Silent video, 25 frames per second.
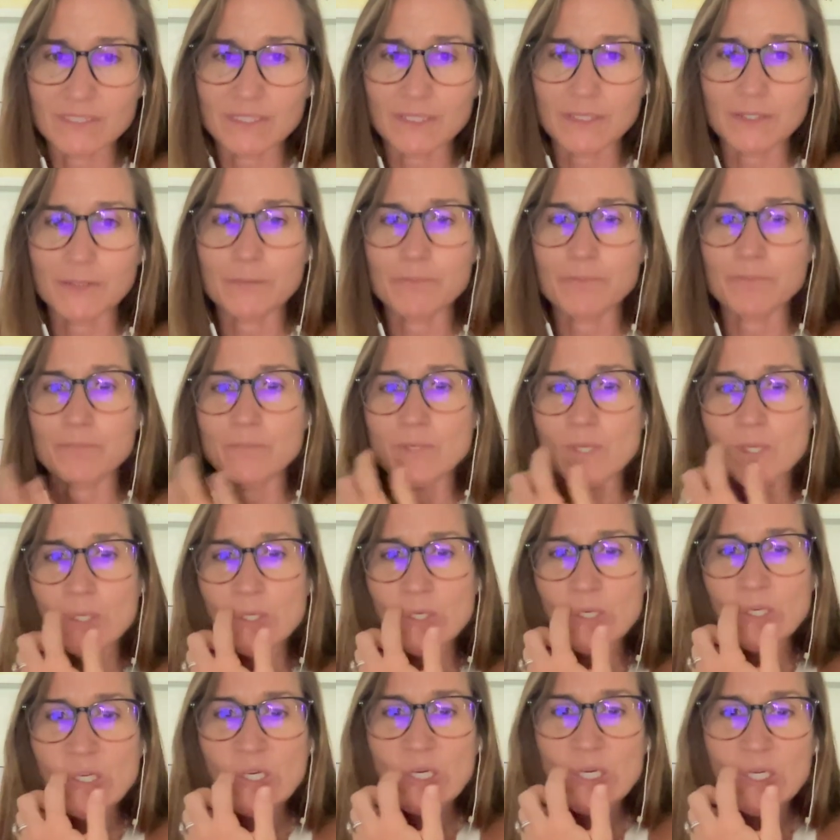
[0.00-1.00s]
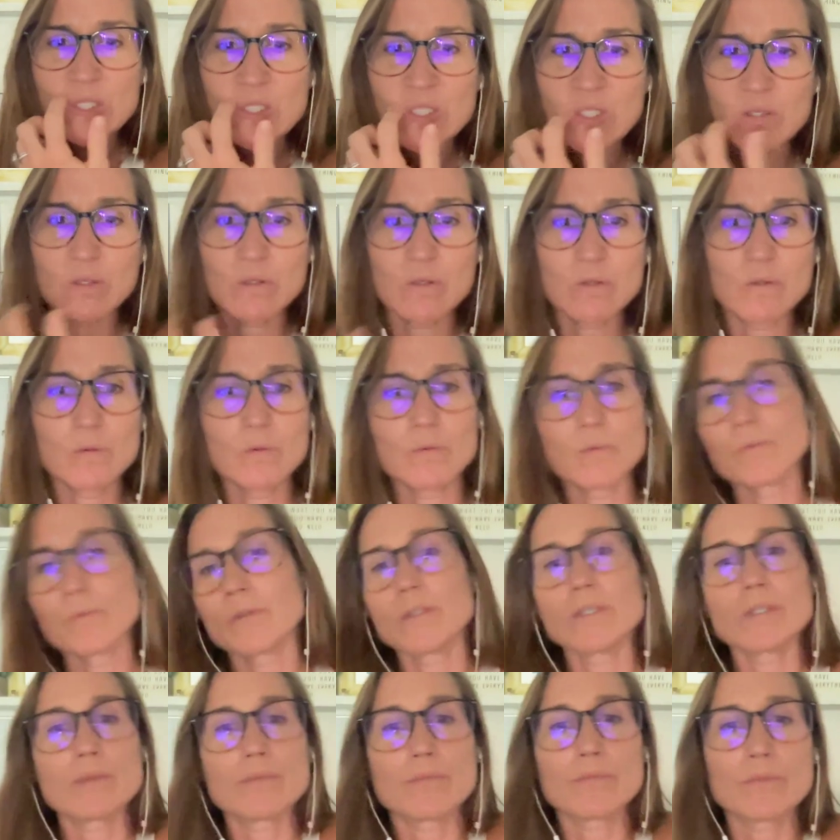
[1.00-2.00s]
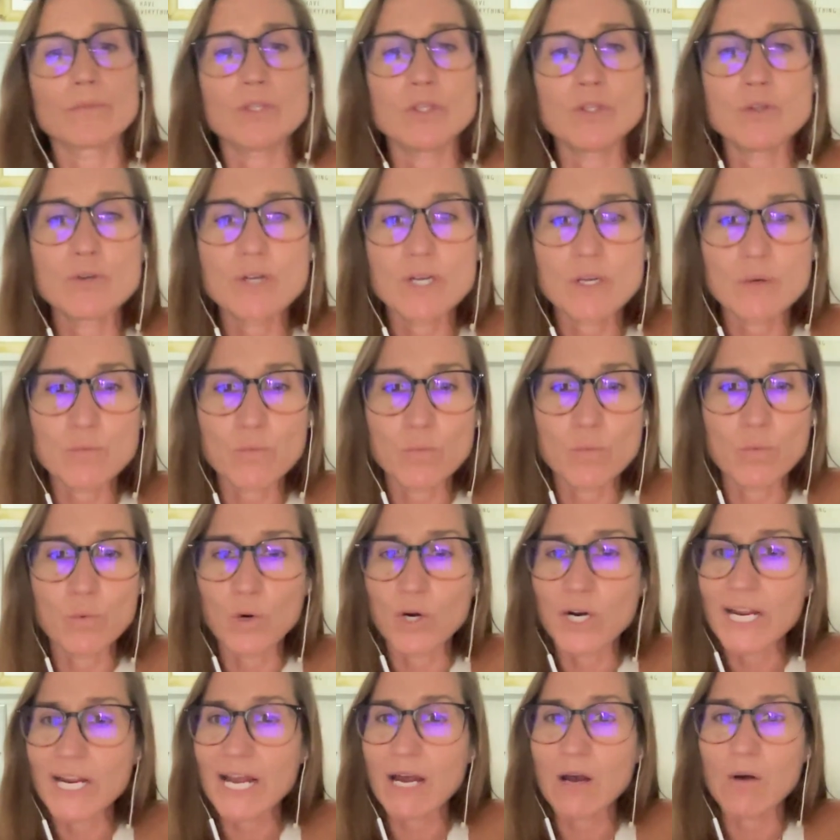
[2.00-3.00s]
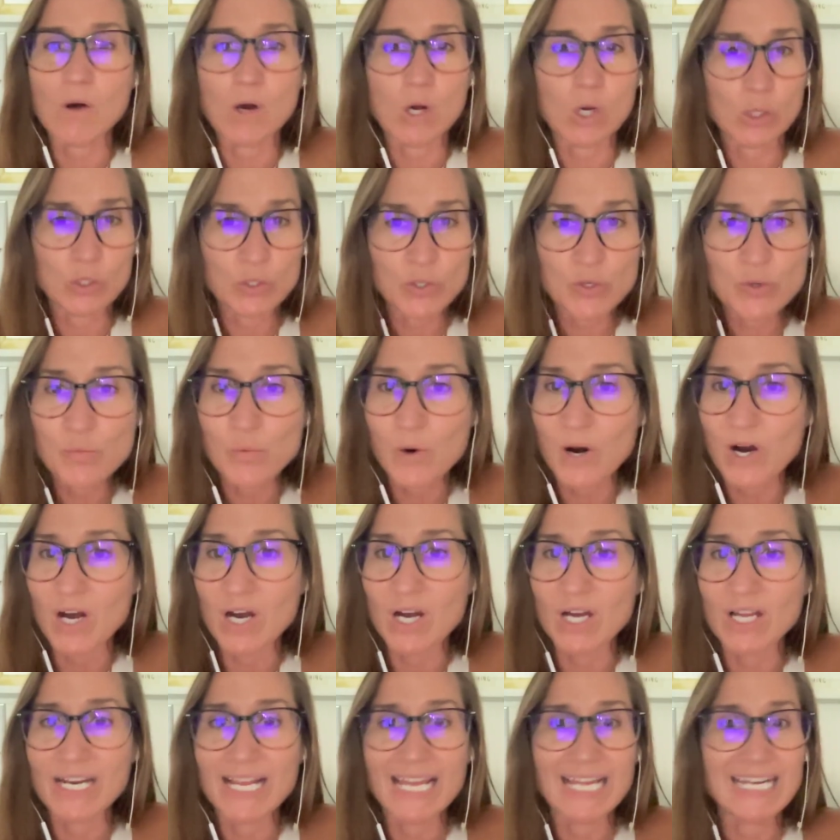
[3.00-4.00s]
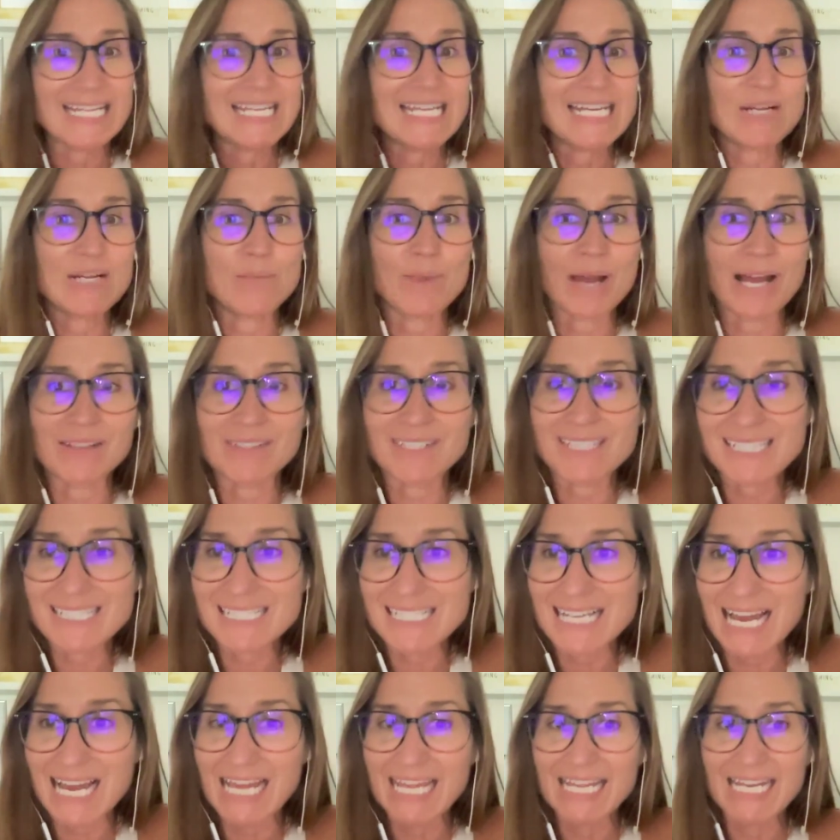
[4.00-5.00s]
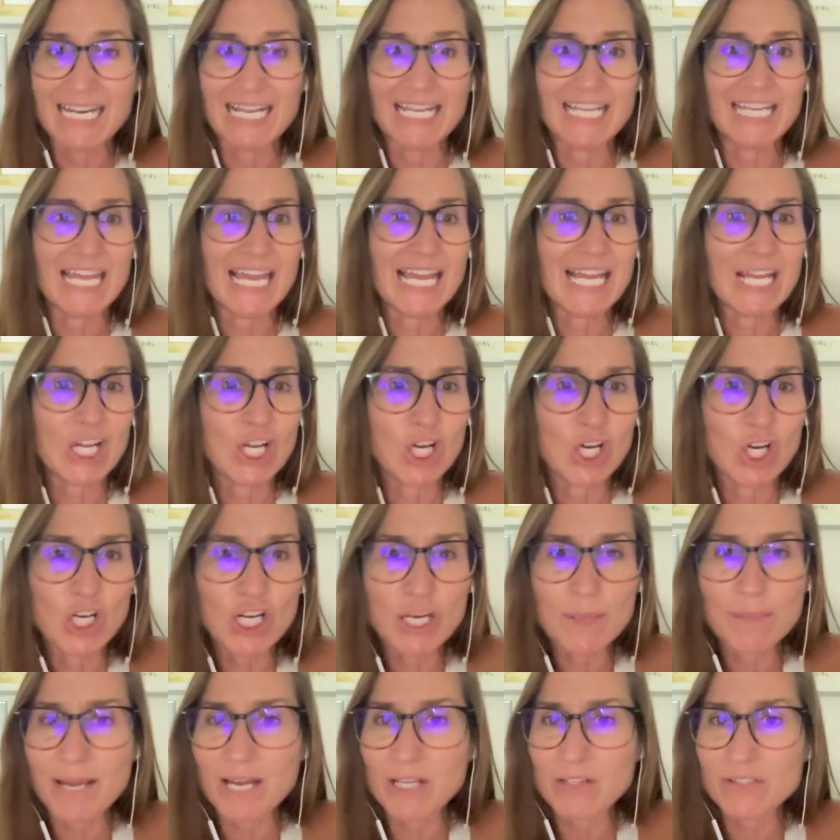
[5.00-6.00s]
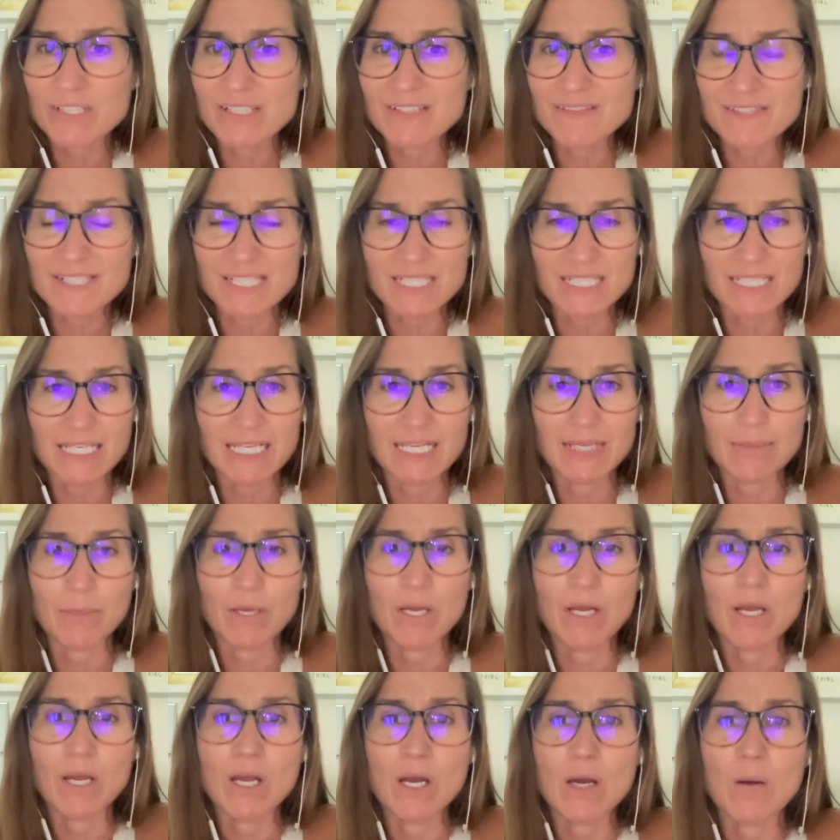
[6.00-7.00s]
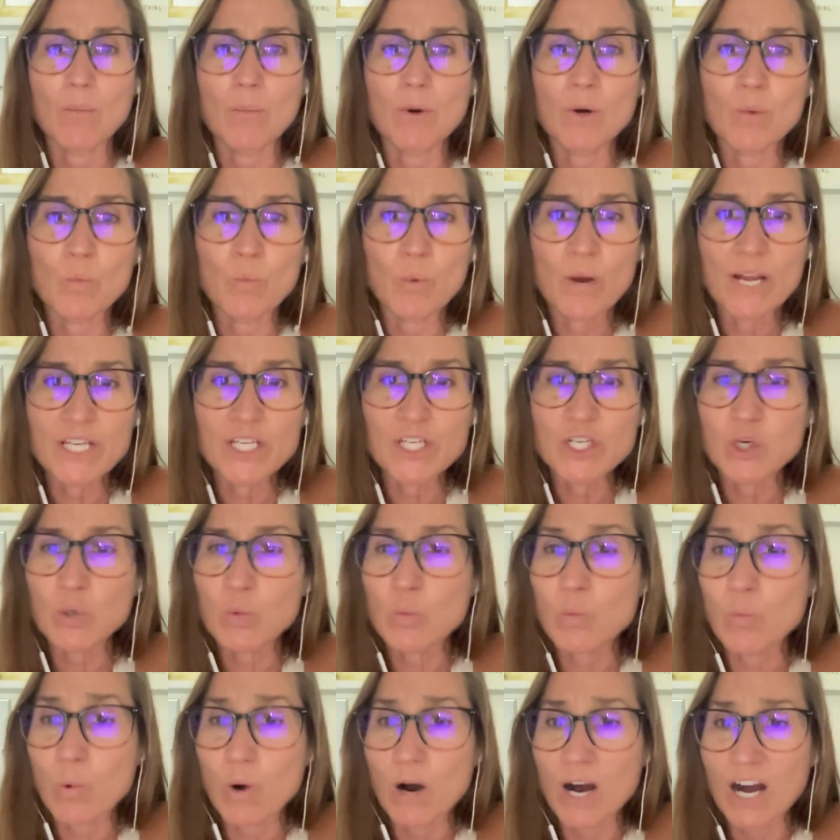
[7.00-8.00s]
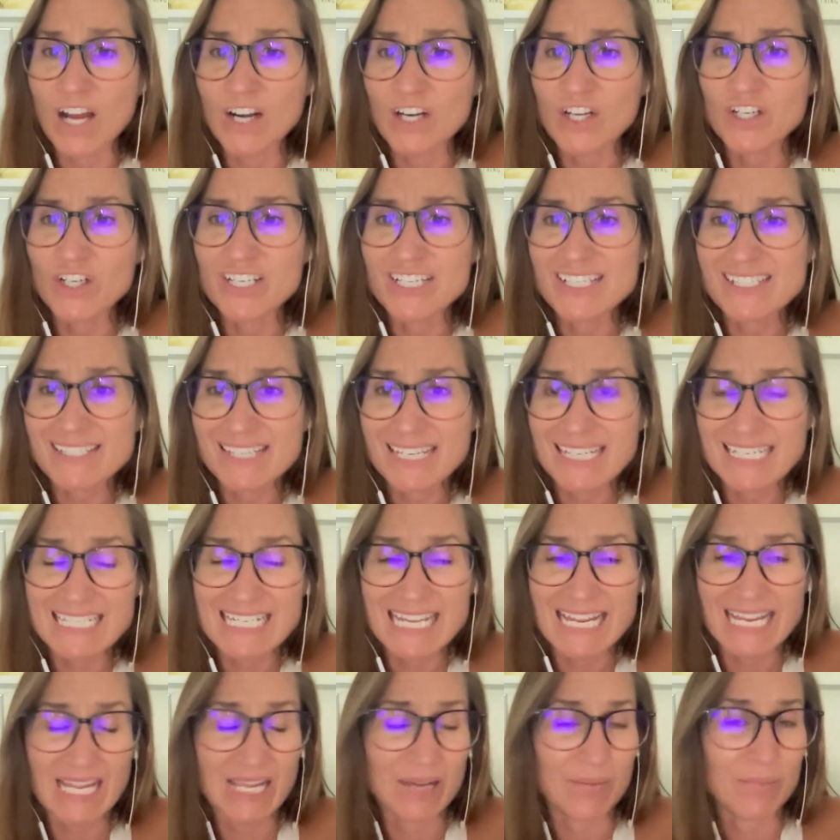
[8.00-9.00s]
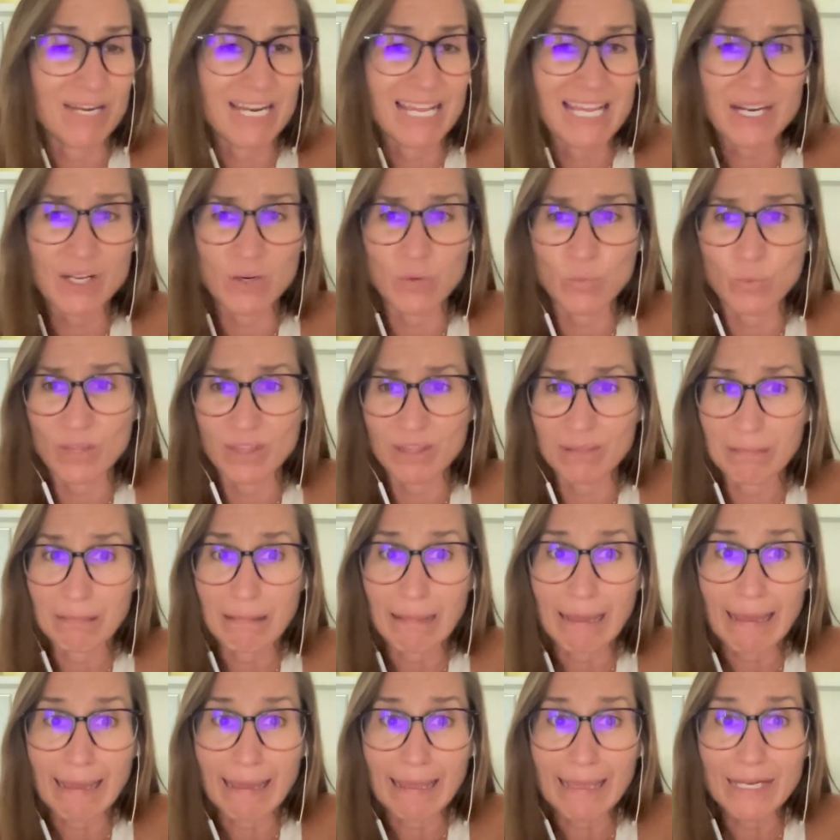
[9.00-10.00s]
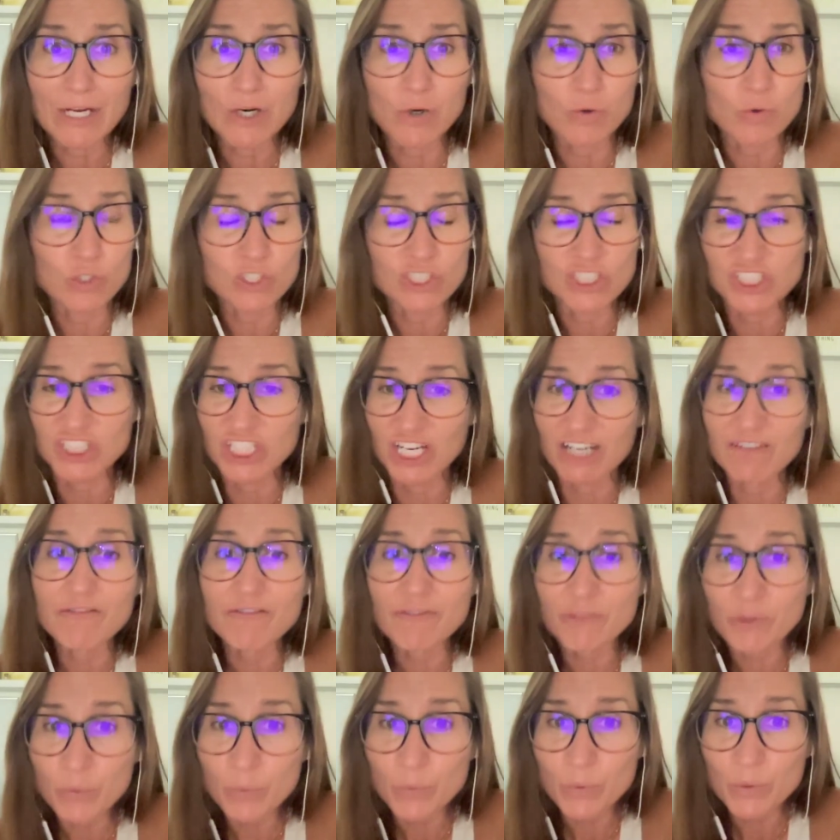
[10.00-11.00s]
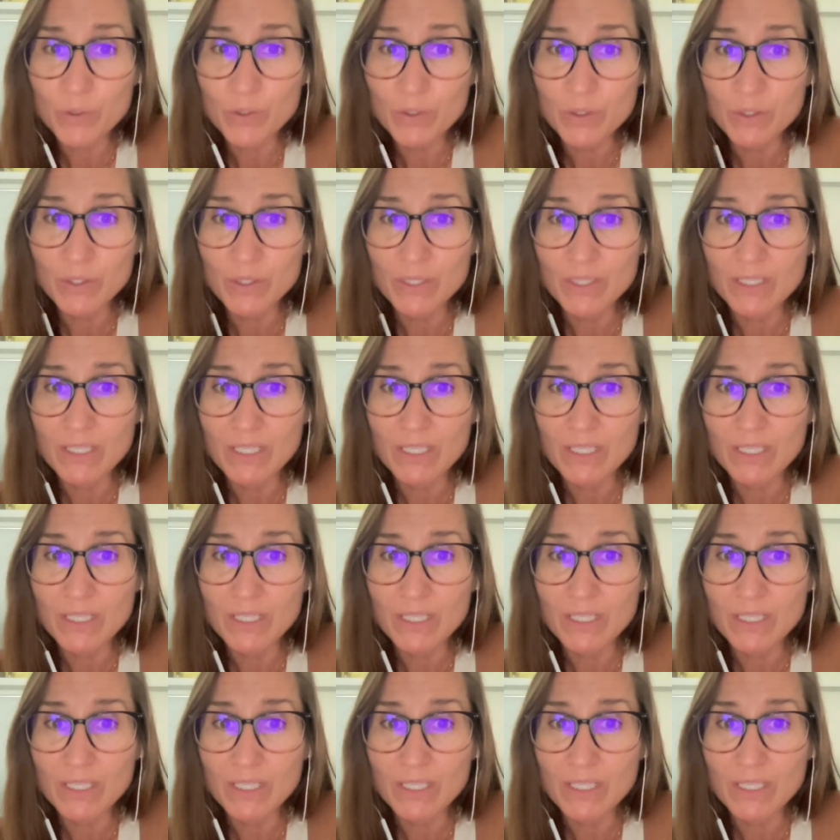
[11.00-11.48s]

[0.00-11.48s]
Right? So you can work out all you want and eat a balanced diet and get good amounts of sleep, but when your water is contaminated with lead or jet fuel,